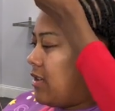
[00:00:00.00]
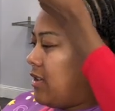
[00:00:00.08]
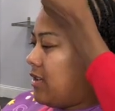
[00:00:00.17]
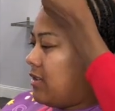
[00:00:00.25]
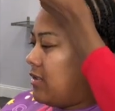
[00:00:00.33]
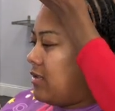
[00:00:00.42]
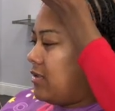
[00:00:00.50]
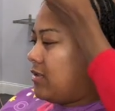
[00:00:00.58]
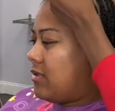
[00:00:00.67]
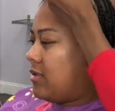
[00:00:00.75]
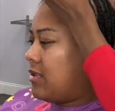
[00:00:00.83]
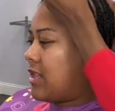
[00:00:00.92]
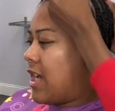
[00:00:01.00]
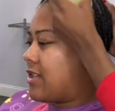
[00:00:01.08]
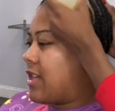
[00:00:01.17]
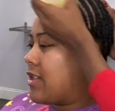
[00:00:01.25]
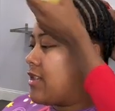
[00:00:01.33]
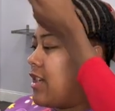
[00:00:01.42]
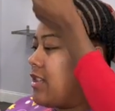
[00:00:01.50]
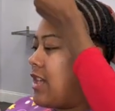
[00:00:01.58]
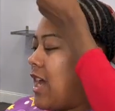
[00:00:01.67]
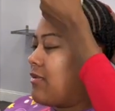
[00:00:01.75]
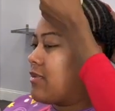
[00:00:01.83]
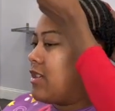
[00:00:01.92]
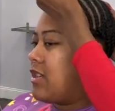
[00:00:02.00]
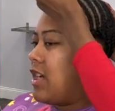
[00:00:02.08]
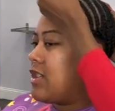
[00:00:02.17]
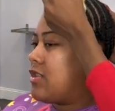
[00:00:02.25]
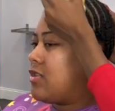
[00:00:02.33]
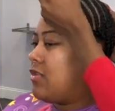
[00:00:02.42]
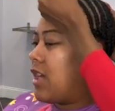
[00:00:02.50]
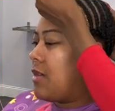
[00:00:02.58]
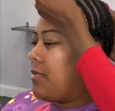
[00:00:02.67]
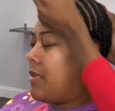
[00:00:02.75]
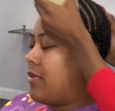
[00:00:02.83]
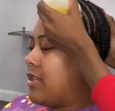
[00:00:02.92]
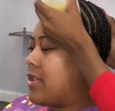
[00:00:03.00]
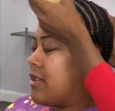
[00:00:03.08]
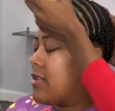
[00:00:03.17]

everyone's scalp that I do their hair.